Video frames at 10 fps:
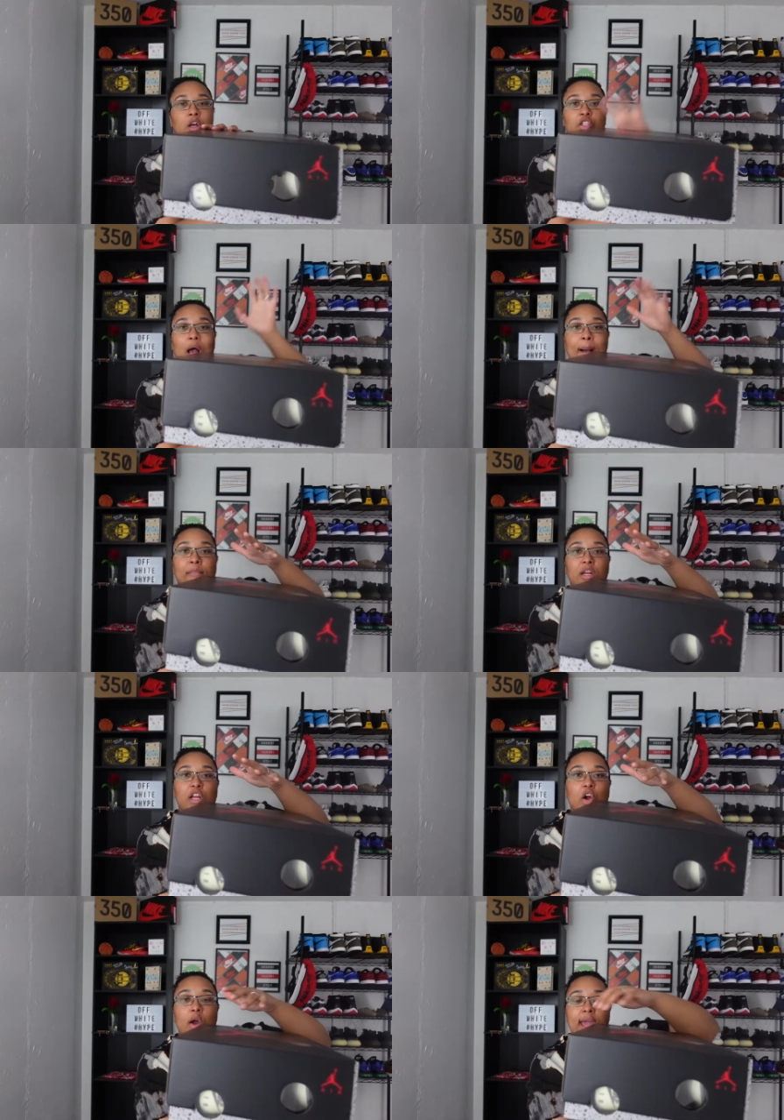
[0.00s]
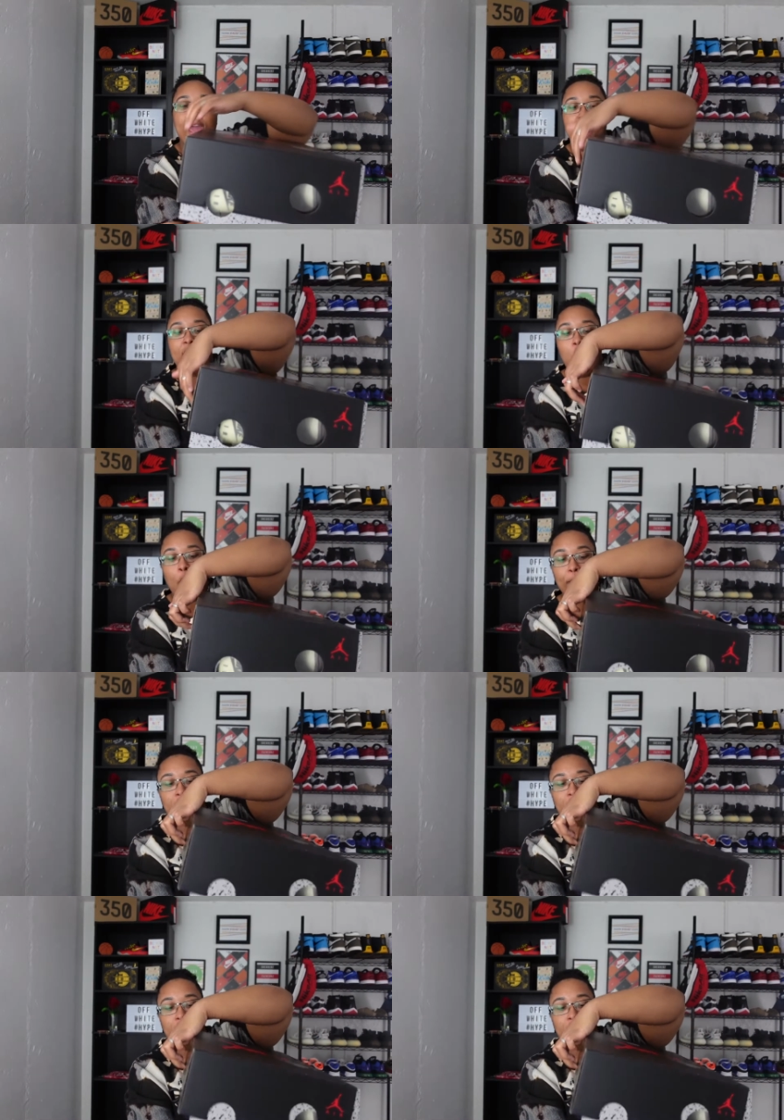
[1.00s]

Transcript: So I'm gonna go ahead and open